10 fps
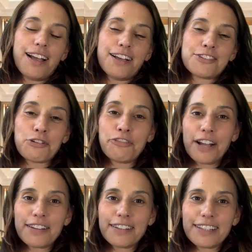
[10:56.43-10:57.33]
So
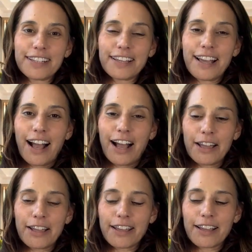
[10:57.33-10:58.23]
finally,
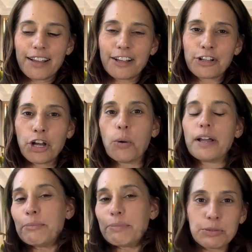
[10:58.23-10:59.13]
I go
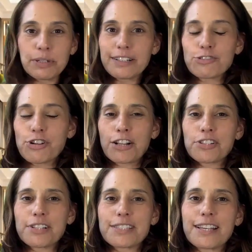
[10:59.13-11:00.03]
in between
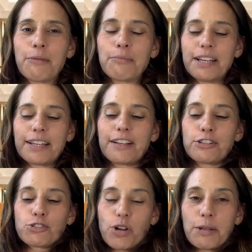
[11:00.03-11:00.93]
contractions. I'm like
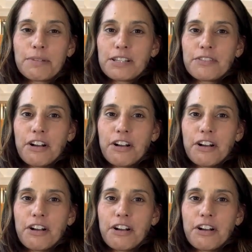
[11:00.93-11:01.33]
drying myself